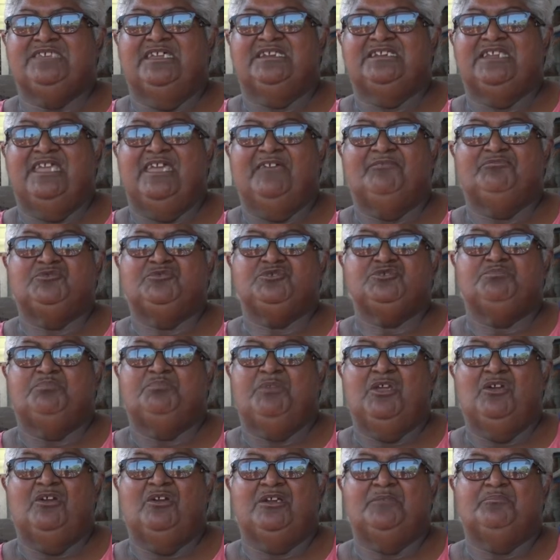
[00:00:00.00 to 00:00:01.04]
that they have to
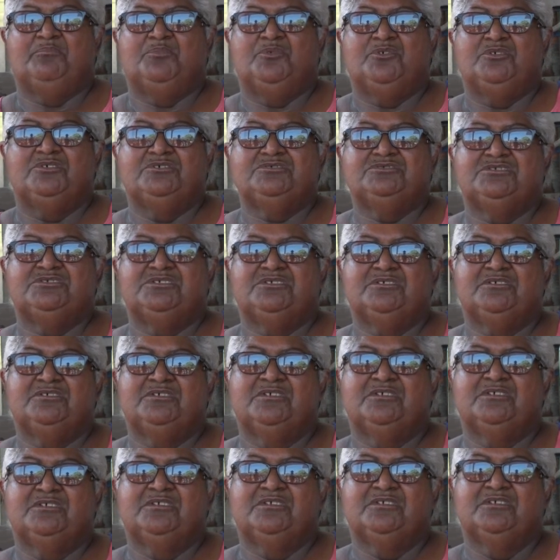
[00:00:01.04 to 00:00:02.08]
spray all the birds,
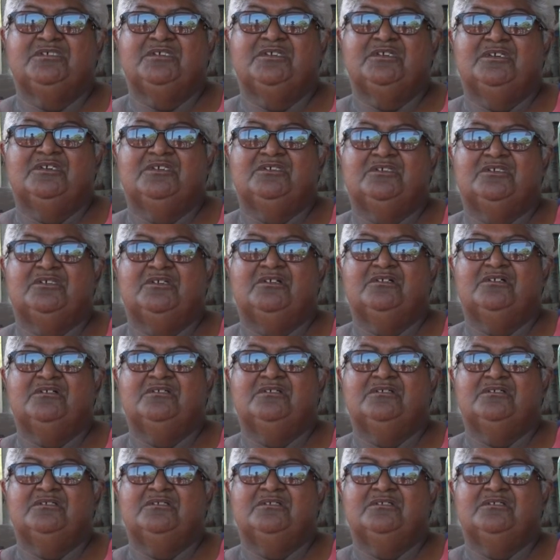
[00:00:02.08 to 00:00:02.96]
you know.